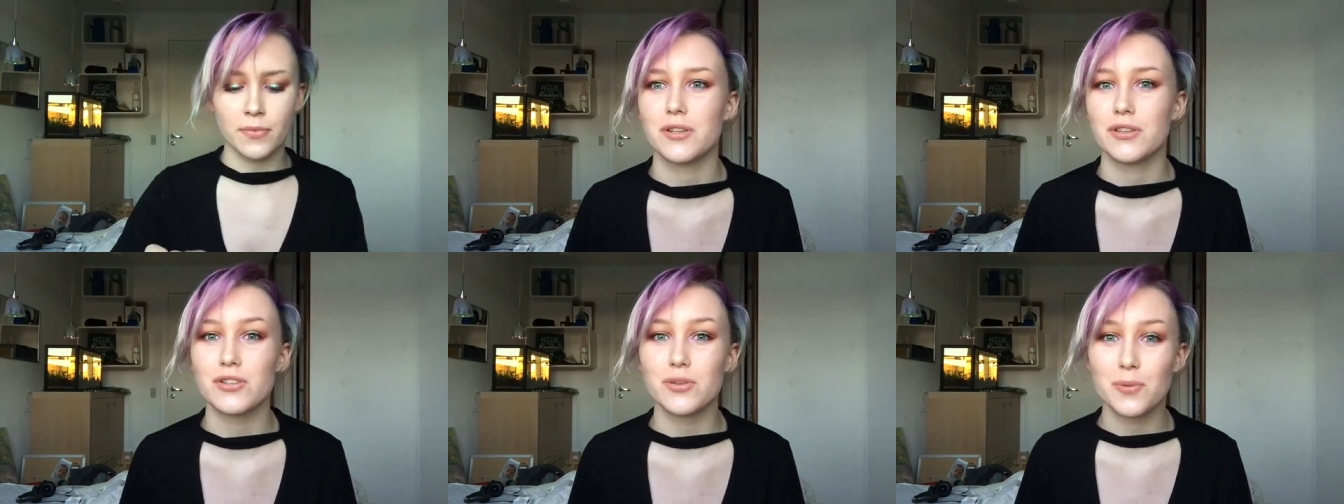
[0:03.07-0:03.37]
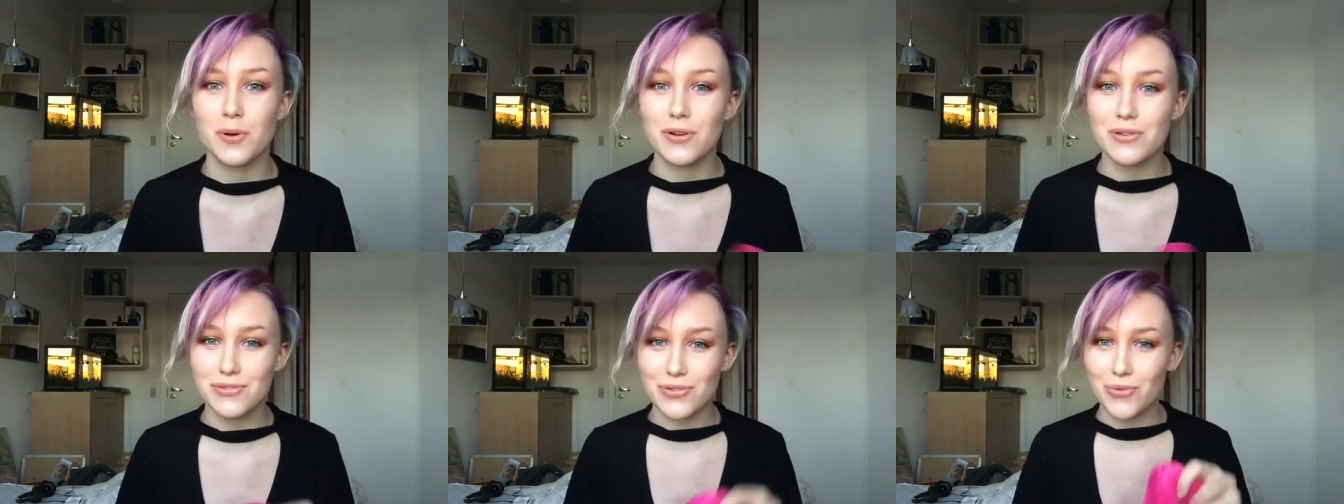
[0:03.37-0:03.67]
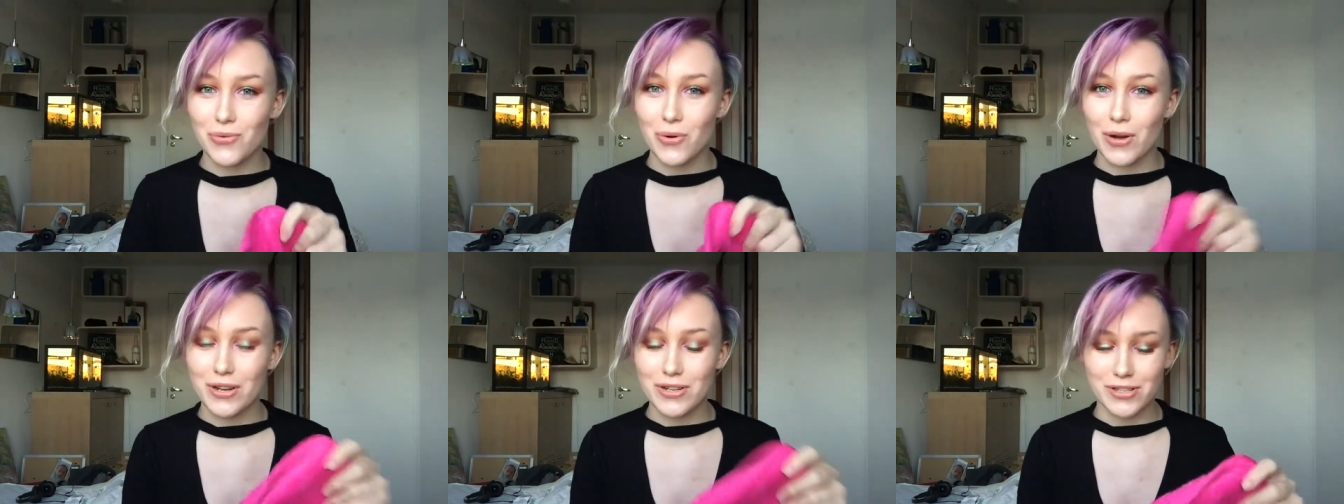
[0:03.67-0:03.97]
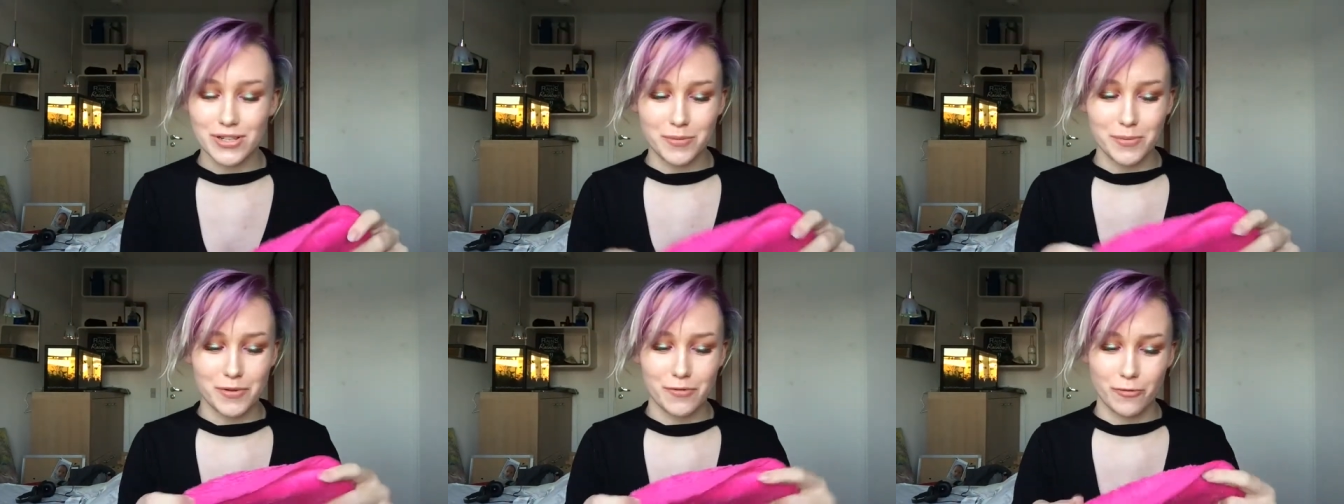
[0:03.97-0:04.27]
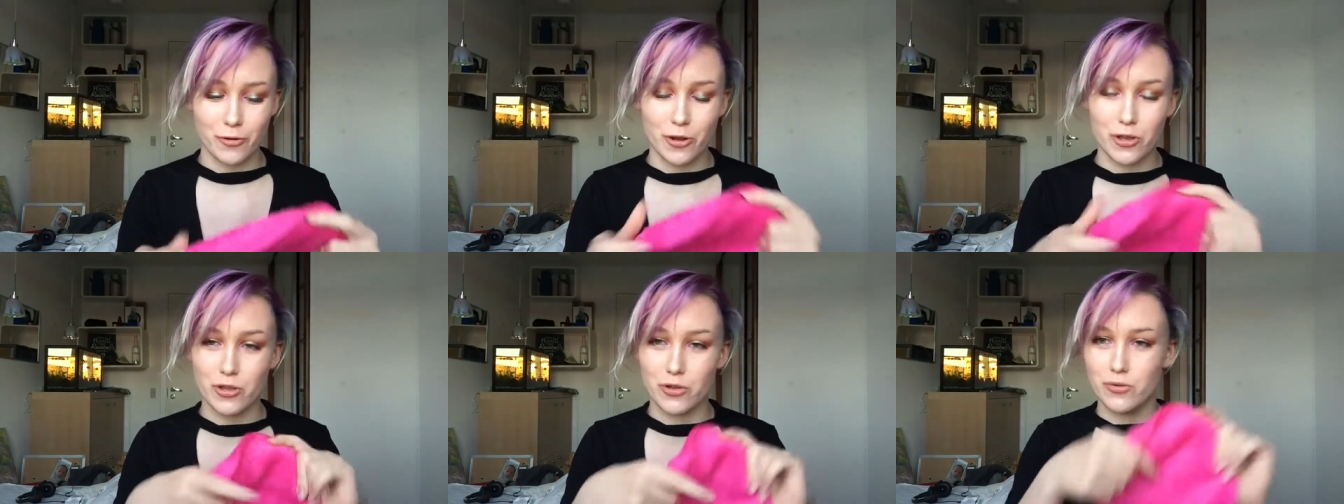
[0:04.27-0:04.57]
You're supposed to wash it
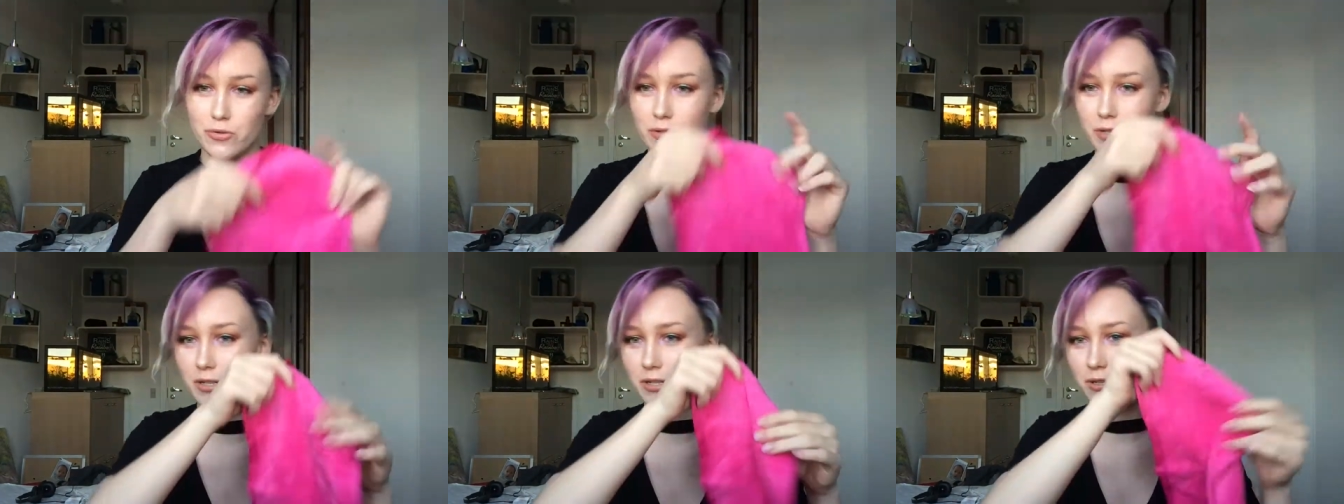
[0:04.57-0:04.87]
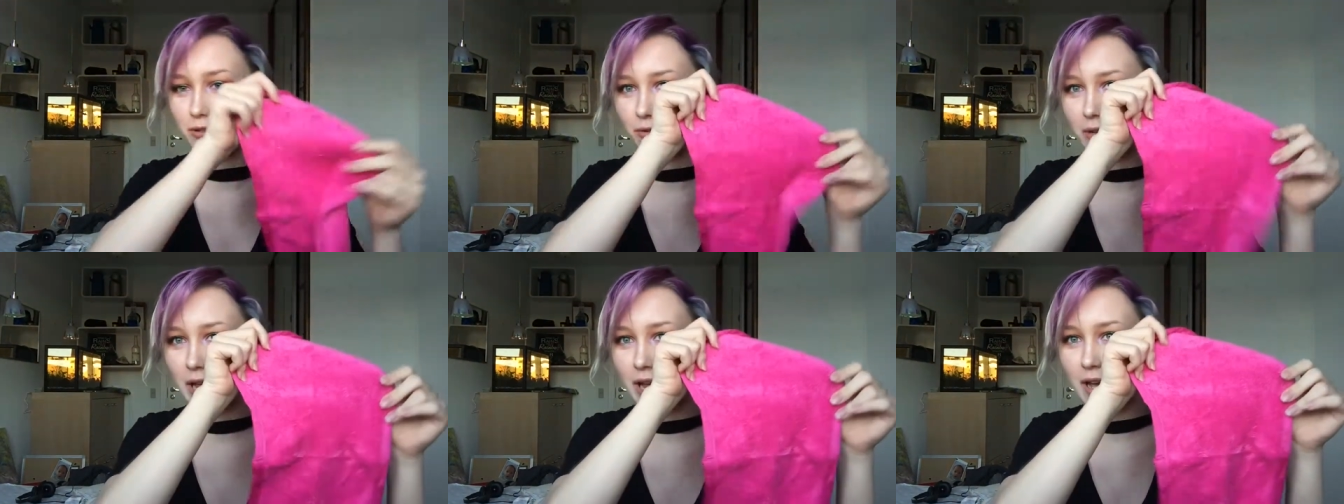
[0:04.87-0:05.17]
before you use it, so